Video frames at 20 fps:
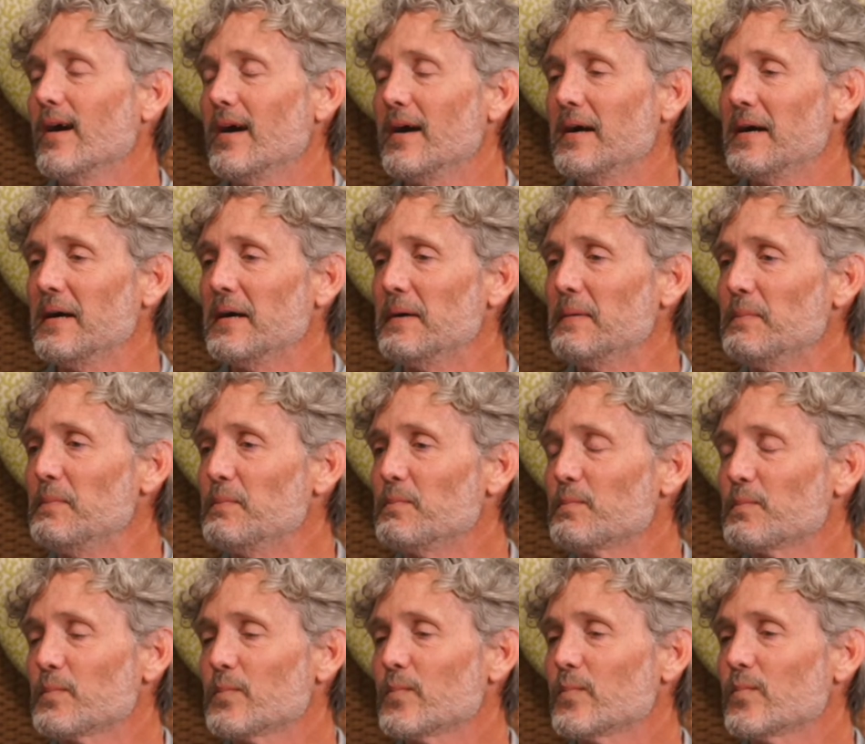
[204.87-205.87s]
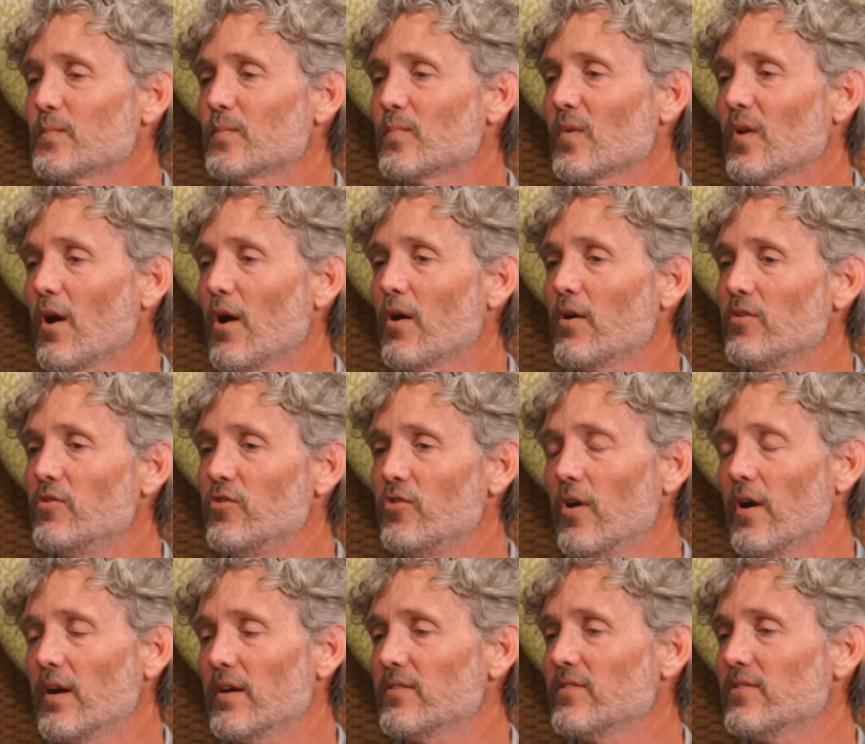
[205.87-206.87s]
um, are
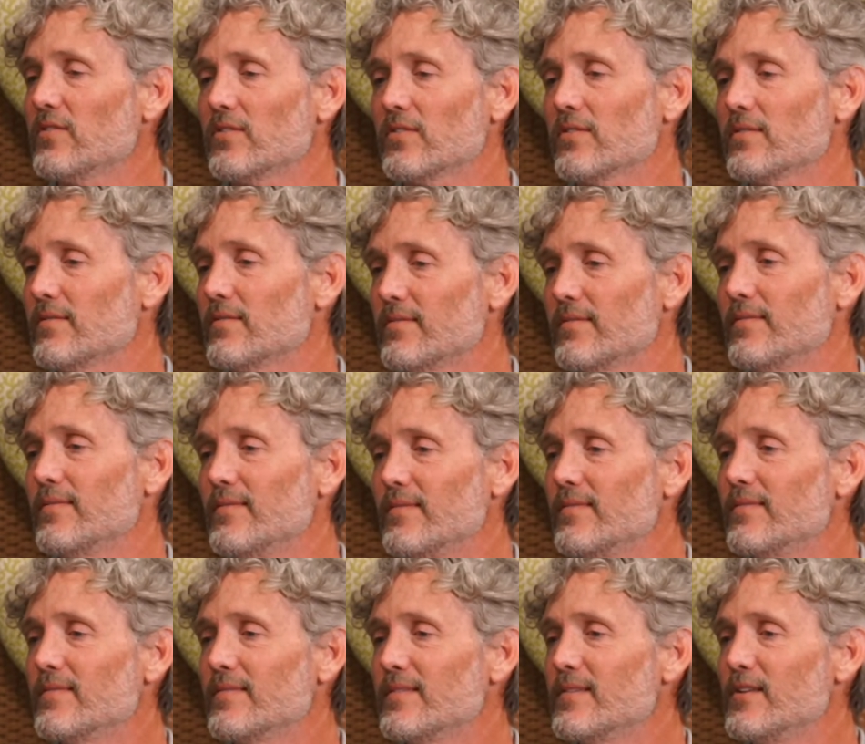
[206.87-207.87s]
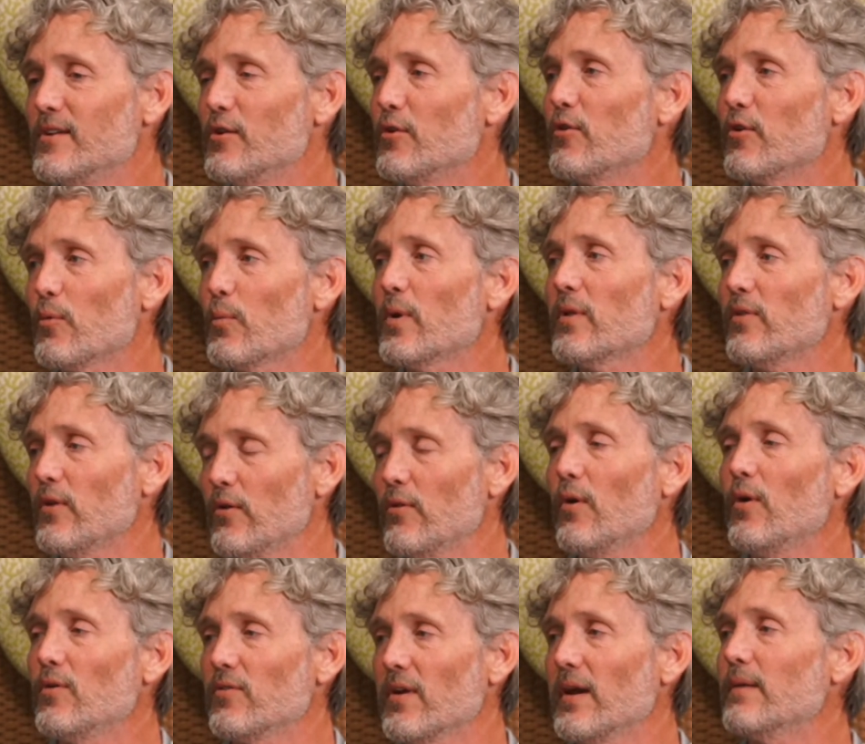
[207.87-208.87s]
just, they're with you
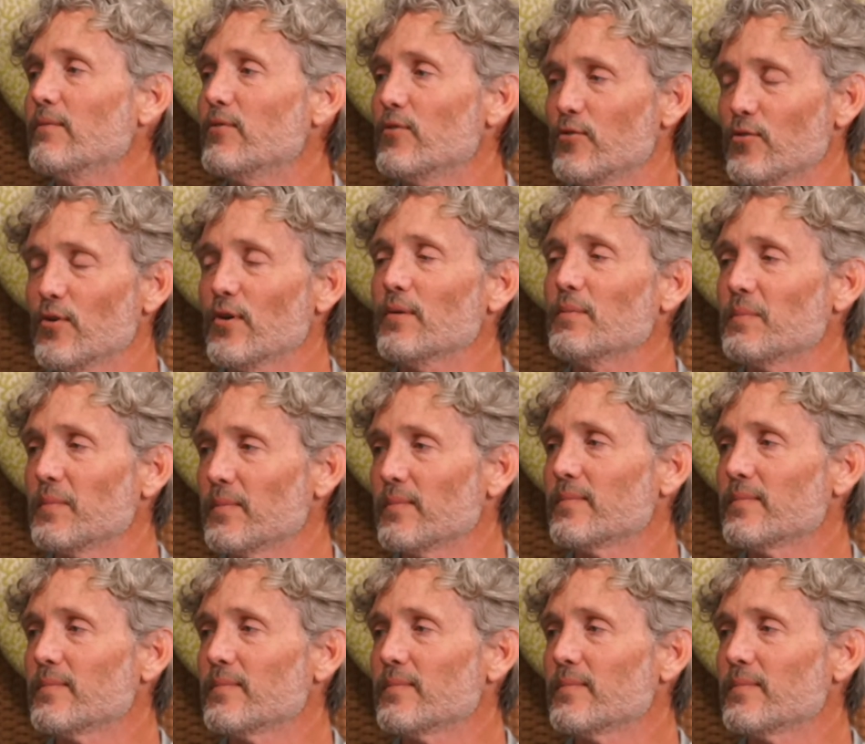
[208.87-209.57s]
the whole time for sure.